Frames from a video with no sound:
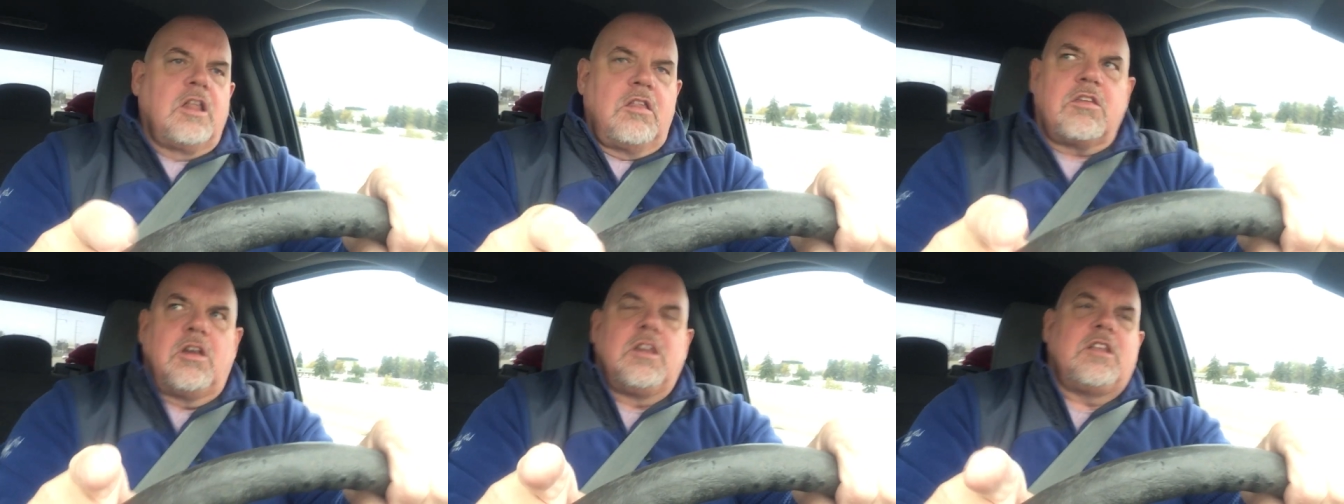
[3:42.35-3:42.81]

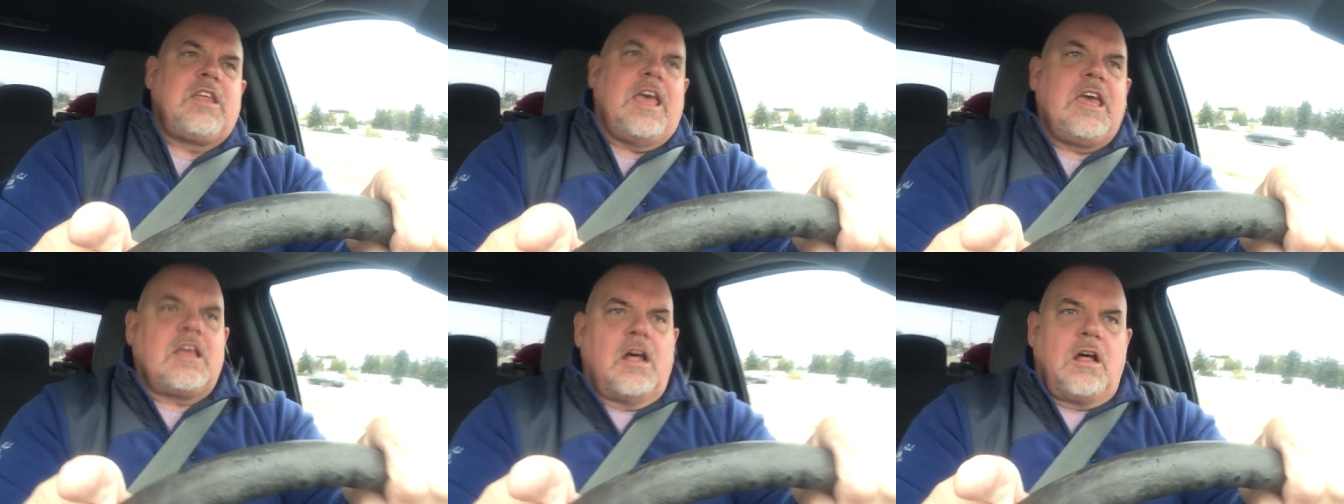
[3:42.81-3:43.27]
It's going to
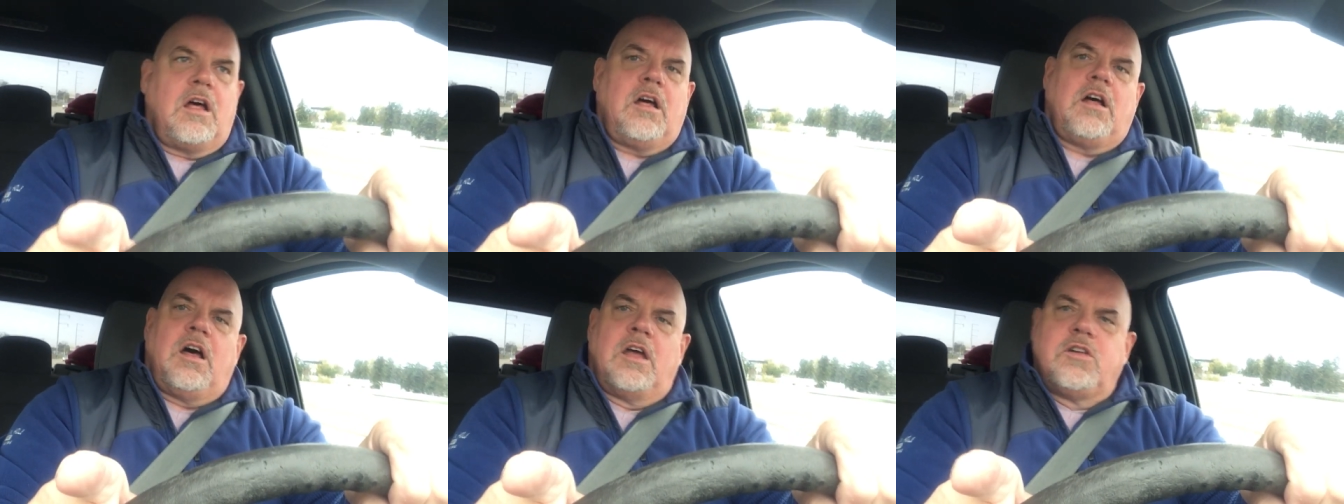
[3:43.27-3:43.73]
take
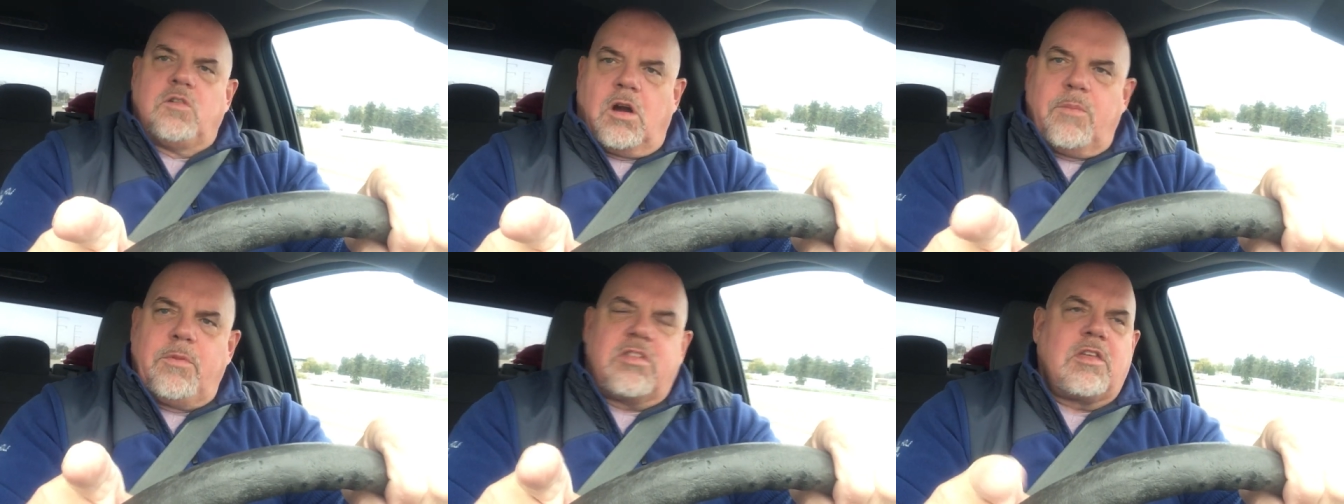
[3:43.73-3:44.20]

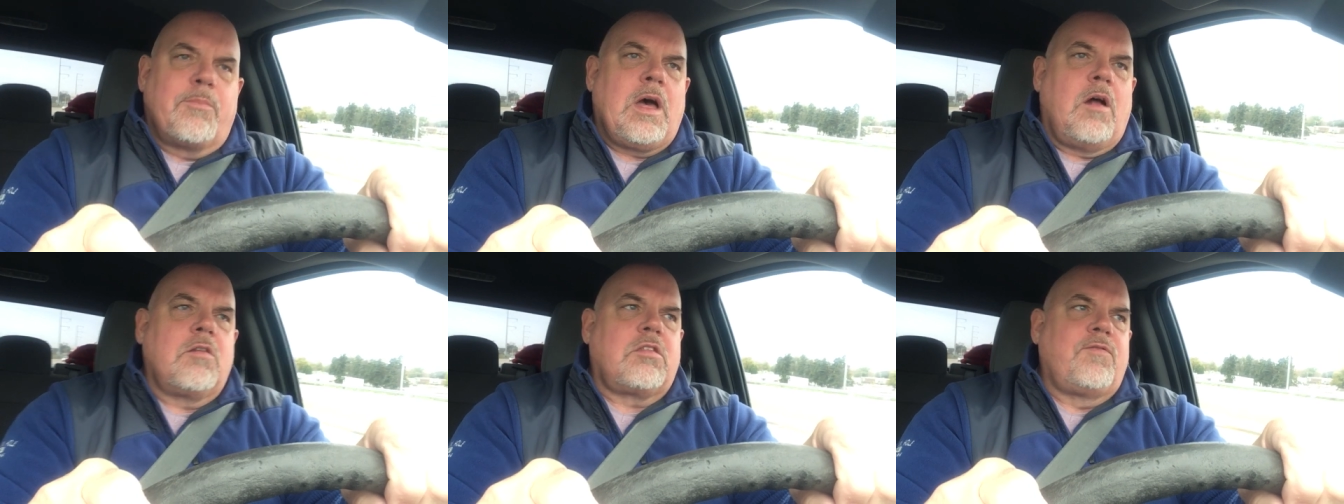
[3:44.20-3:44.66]
enormous
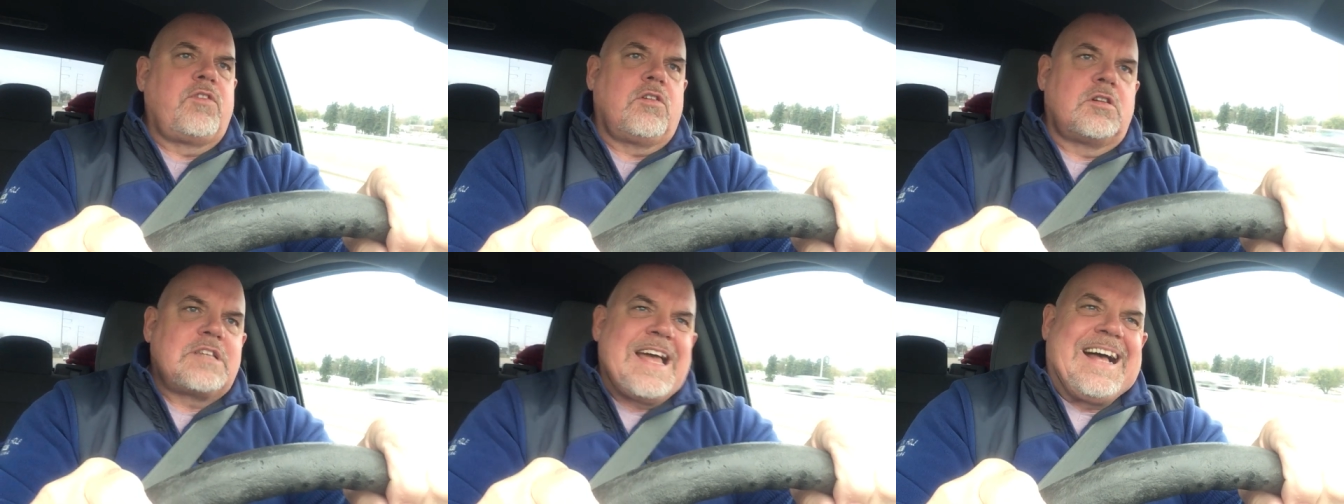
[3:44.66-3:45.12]
amounts of
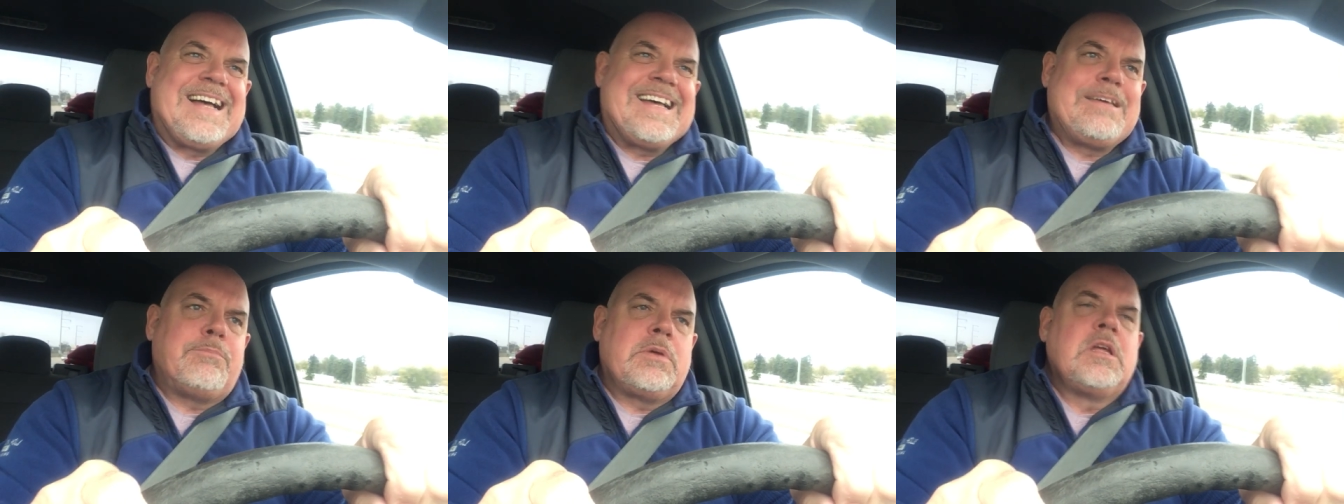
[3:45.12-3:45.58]
your
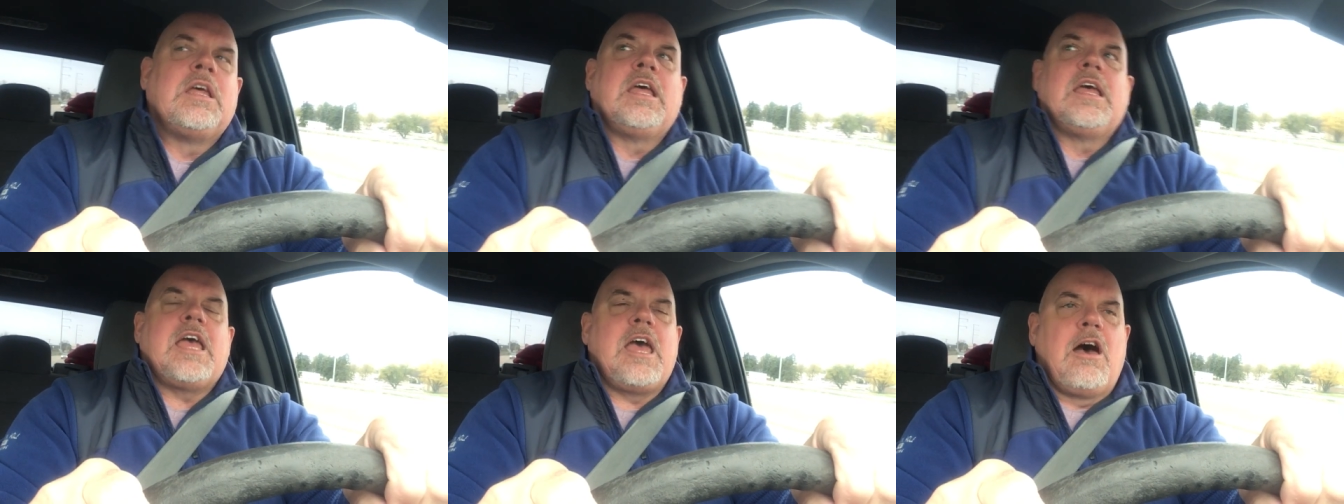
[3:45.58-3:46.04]
time,
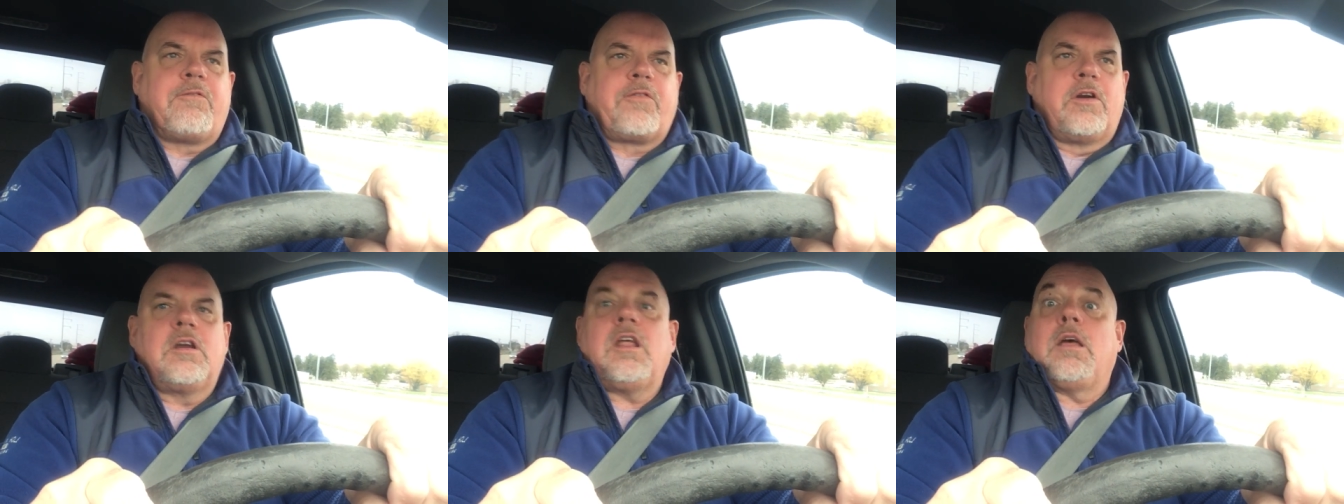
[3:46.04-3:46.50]

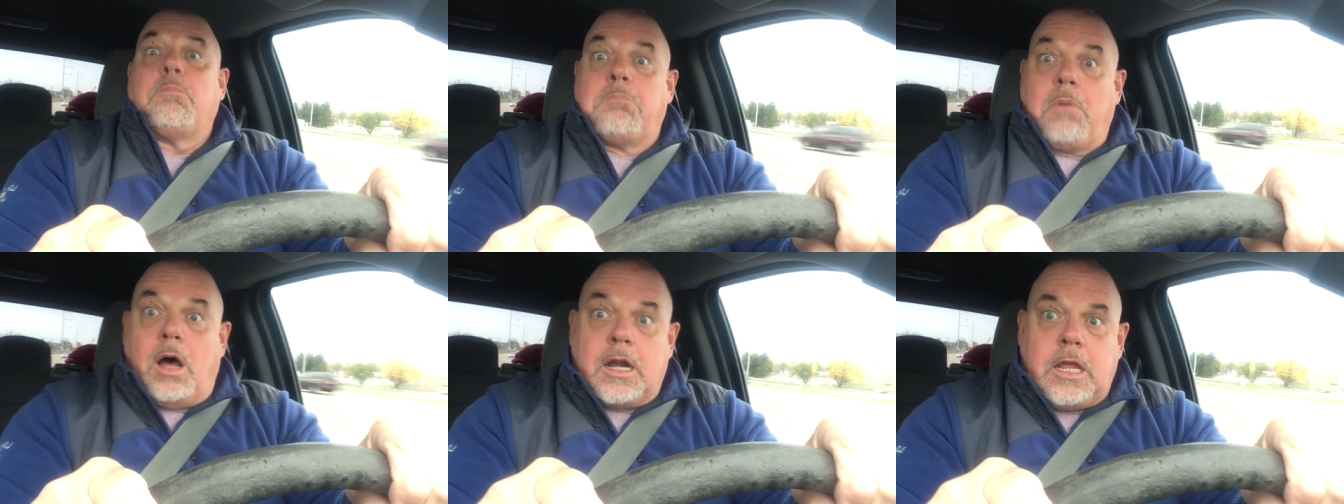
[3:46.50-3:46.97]
effort,
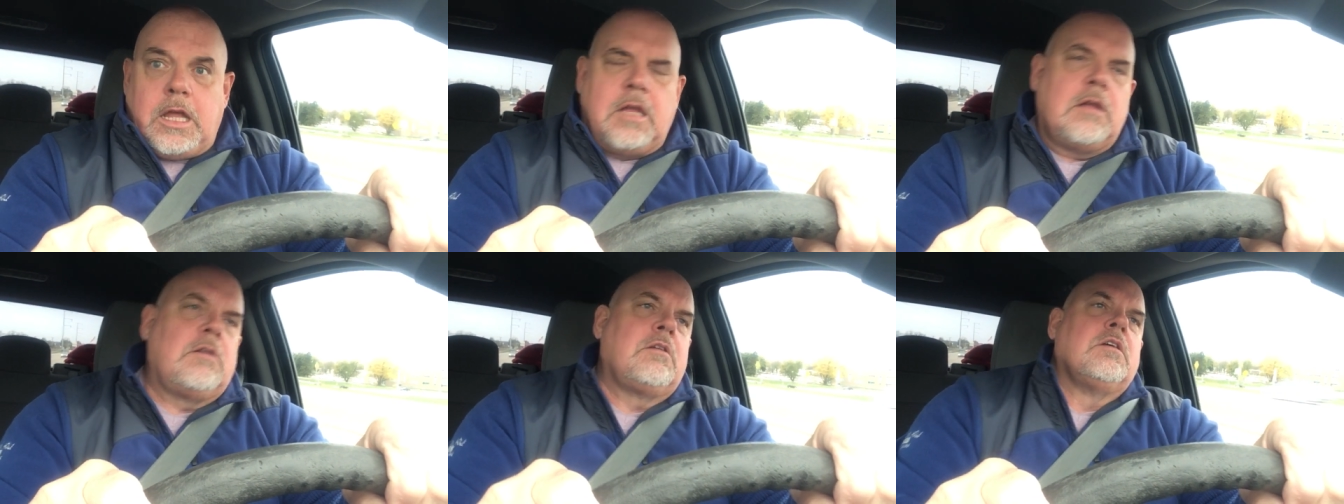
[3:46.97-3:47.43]
money.
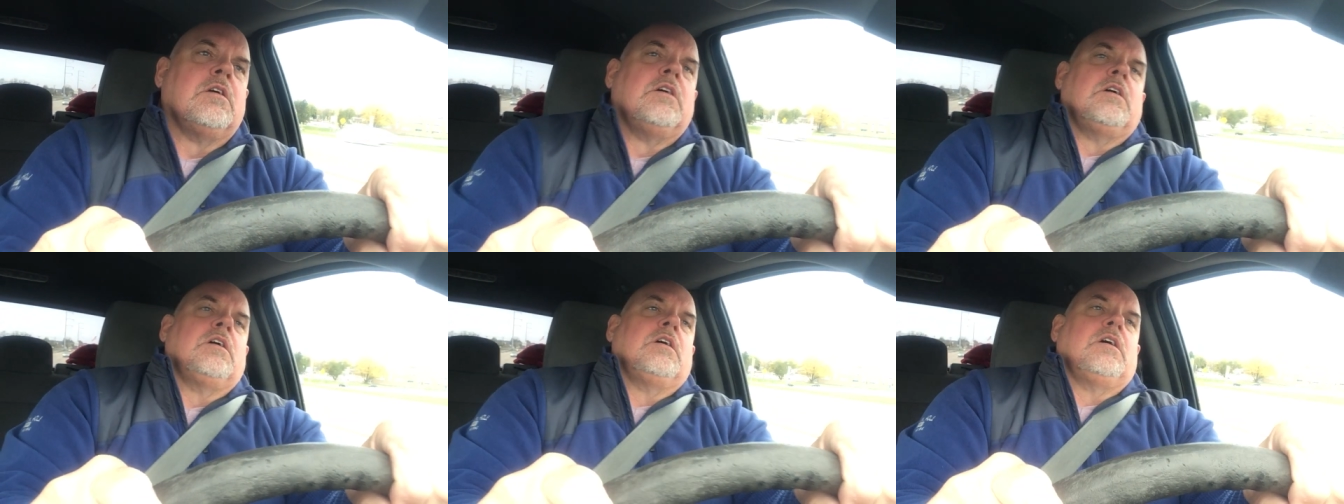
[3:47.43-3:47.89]

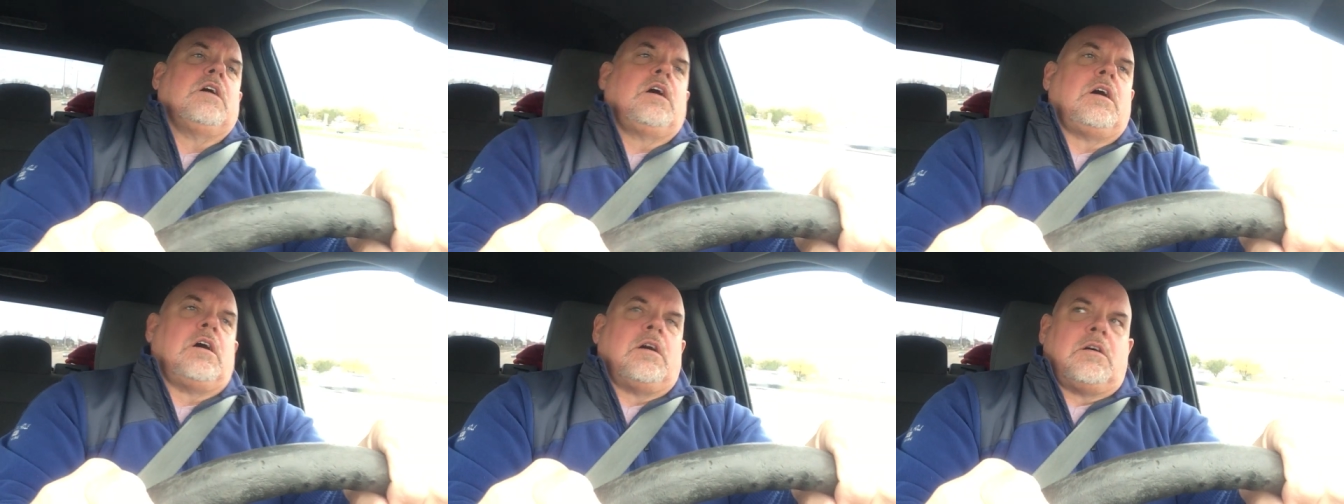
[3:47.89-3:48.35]

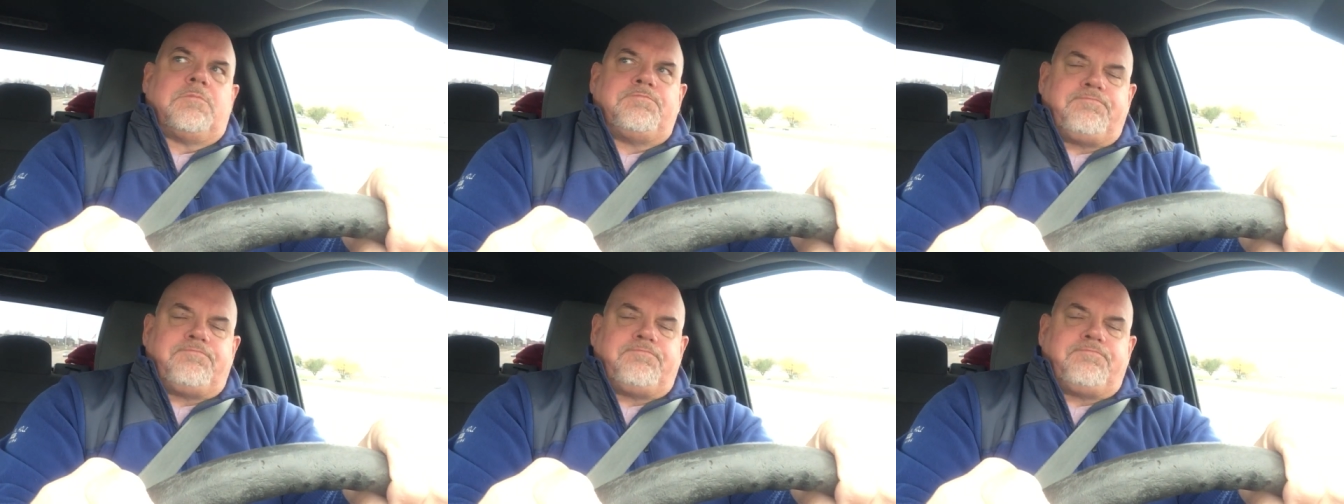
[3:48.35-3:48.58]
Uh,